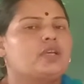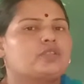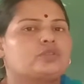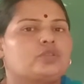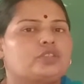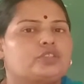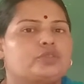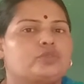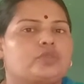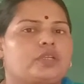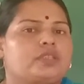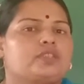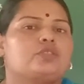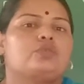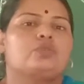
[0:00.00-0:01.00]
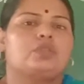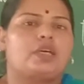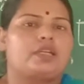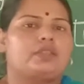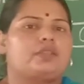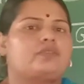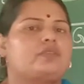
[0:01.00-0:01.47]
So students, you
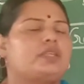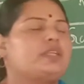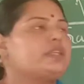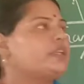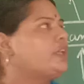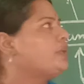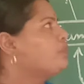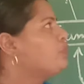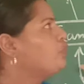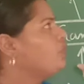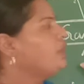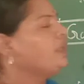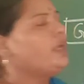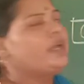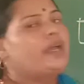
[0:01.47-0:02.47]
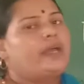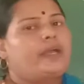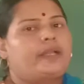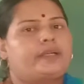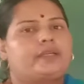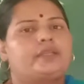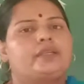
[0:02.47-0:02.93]
learn the very carefully,
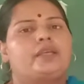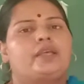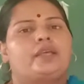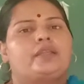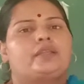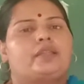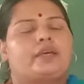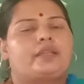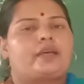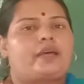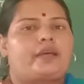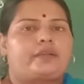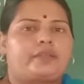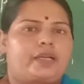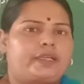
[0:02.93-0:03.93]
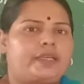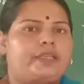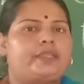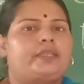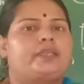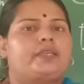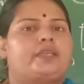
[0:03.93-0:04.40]
and
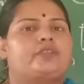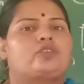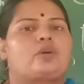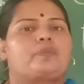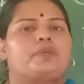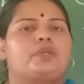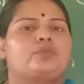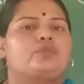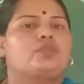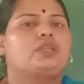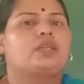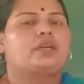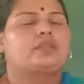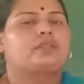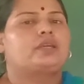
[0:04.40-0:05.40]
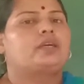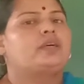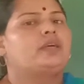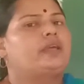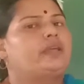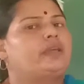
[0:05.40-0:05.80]
again in topic we learn the